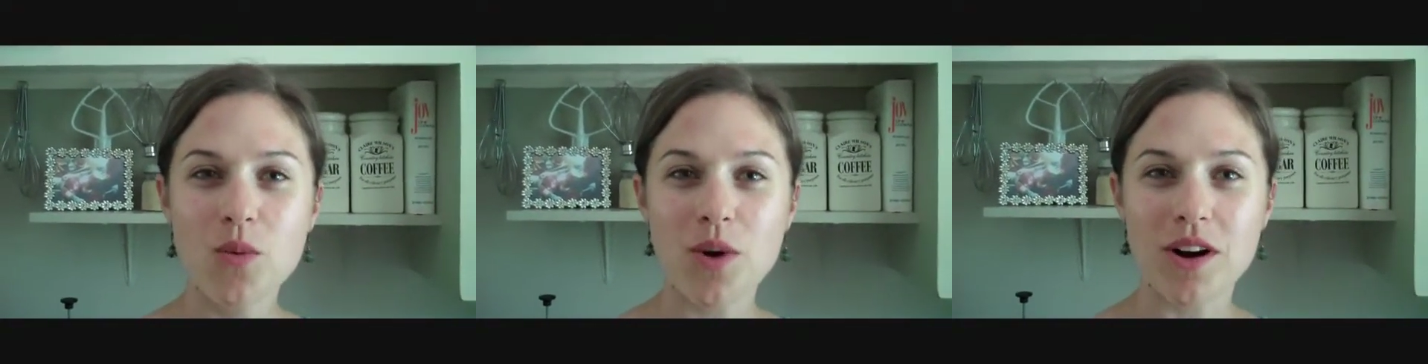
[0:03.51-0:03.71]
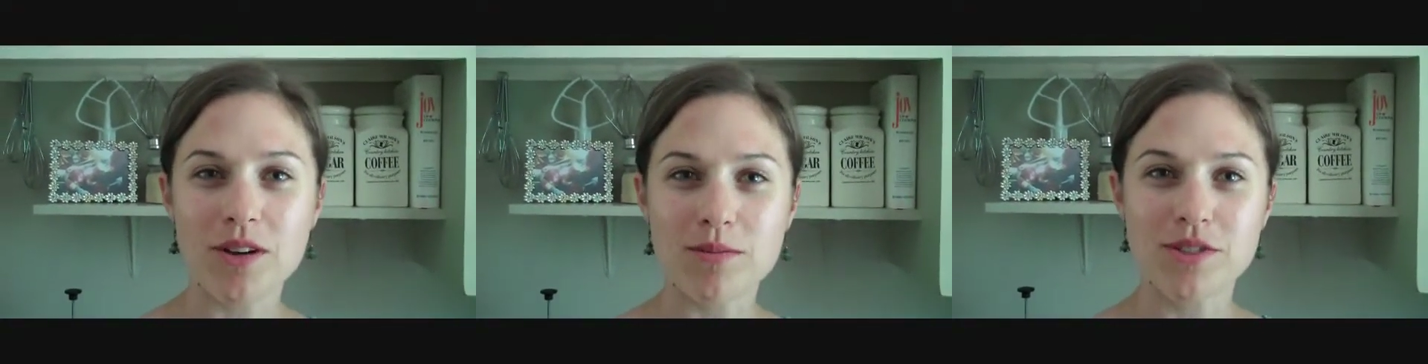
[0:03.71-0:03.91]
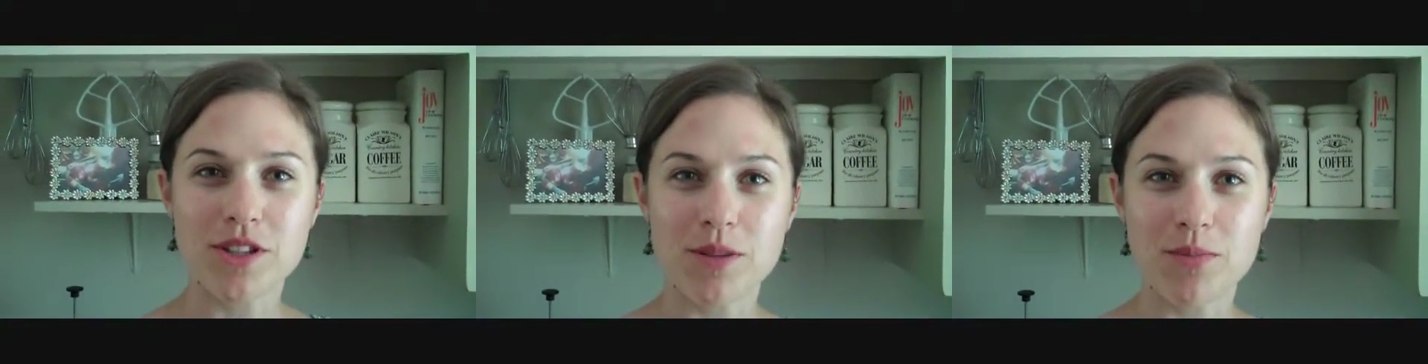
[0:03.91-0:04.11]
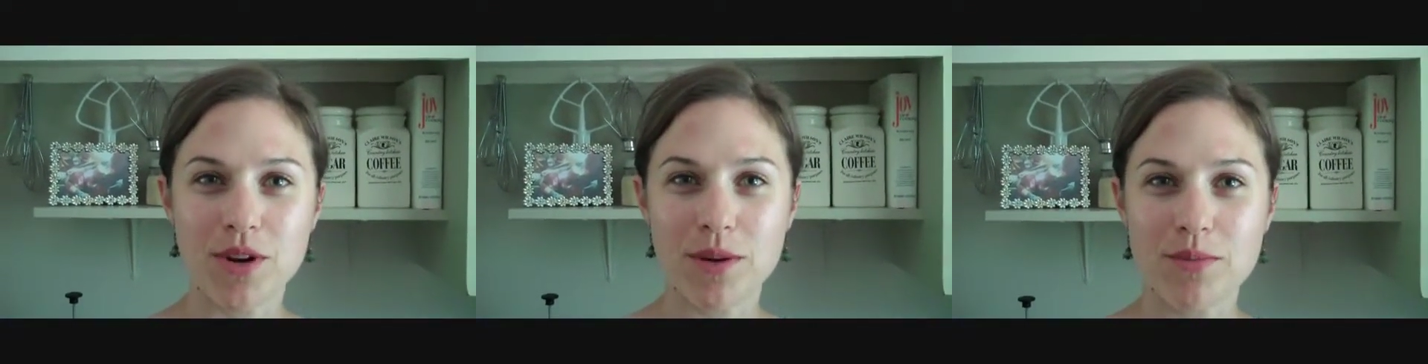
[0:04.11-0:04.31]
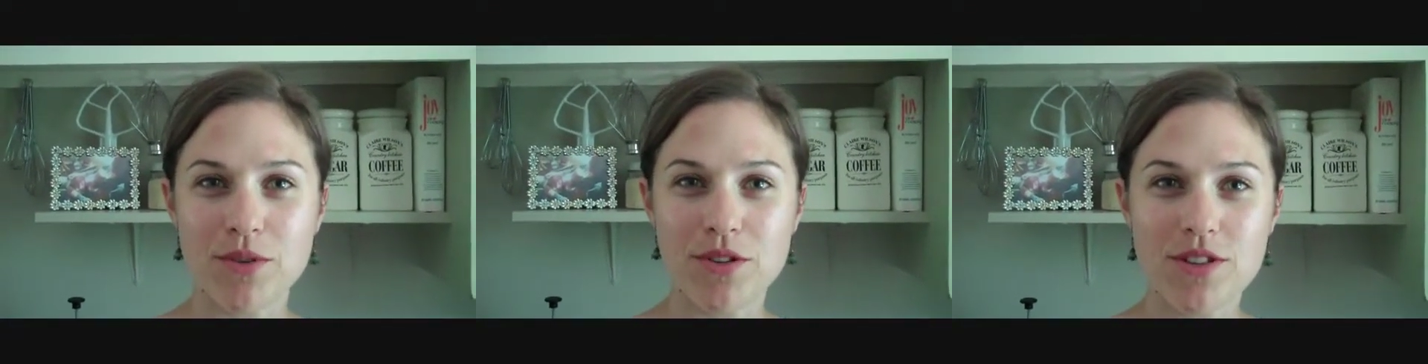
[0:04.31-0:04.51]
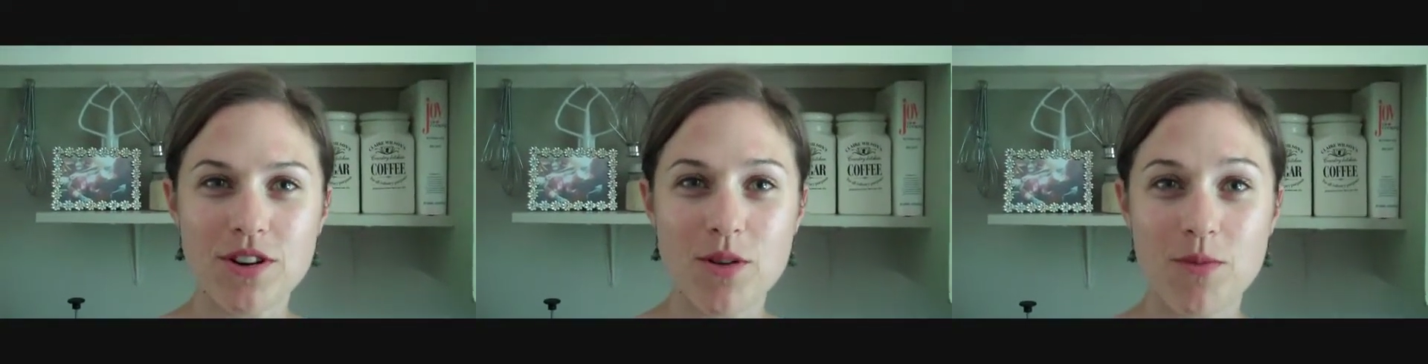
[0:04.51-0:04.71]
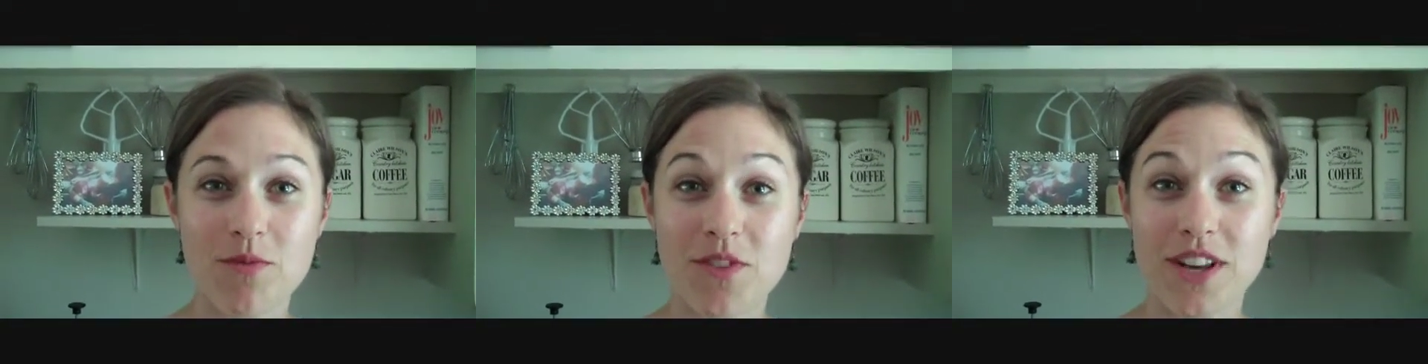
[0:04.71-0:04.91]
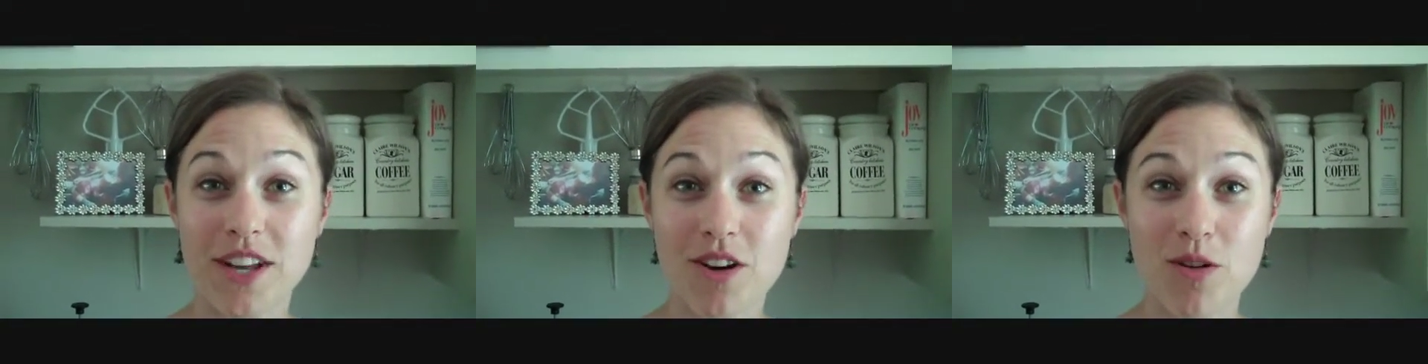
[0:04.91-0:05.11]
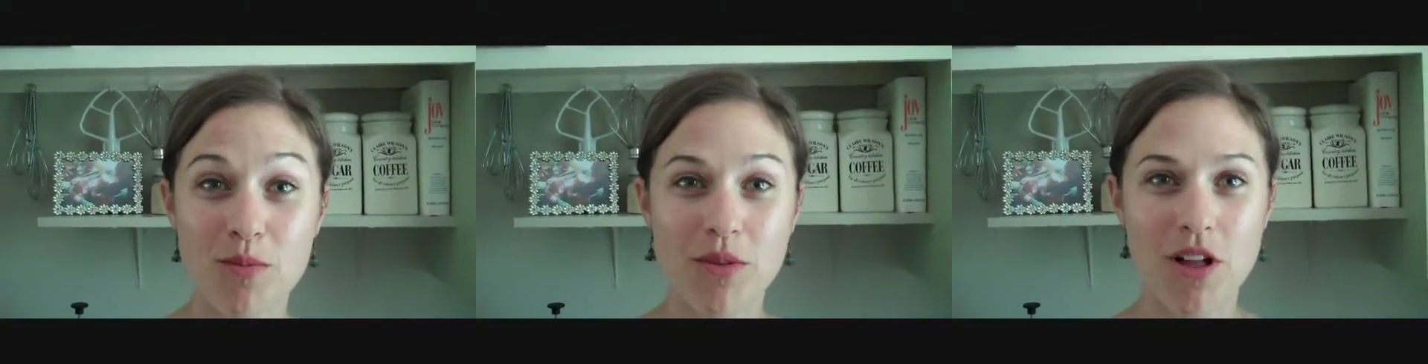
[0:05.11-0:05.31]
Welcome to the Bring Birth Home video